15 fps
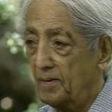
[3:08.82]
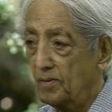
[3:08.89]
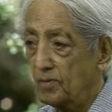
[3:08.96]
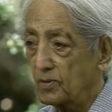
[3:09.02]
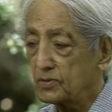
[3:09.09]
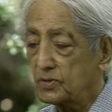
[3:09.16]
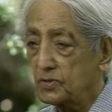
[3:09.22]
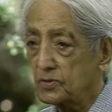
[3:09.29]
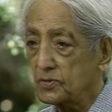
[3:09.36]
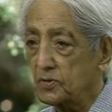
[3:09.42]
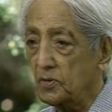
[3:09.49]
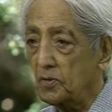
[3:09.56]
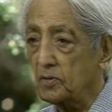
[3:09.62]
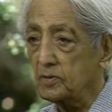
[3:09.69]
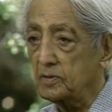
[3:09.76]
What you
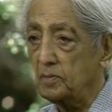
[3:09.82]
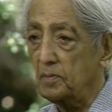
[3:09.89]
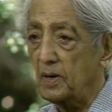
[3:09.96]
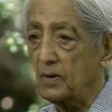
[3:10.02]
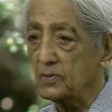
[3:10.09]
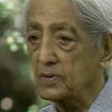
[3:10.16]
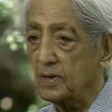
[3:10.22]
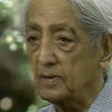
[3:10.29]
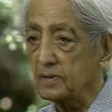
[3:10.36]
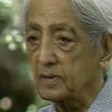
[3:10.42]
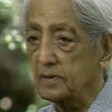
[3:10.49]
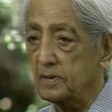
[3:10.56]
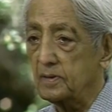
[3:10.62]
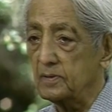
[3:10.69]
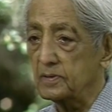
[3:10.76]
talked about on
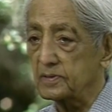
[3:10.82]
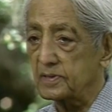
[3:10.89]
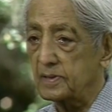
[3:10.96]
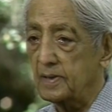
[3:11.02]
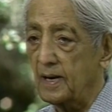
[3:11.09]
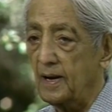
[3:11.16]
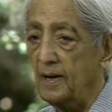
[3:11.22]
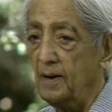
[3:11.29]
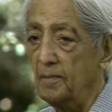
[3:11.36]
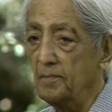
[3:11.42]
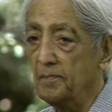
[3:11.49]
Tuesday,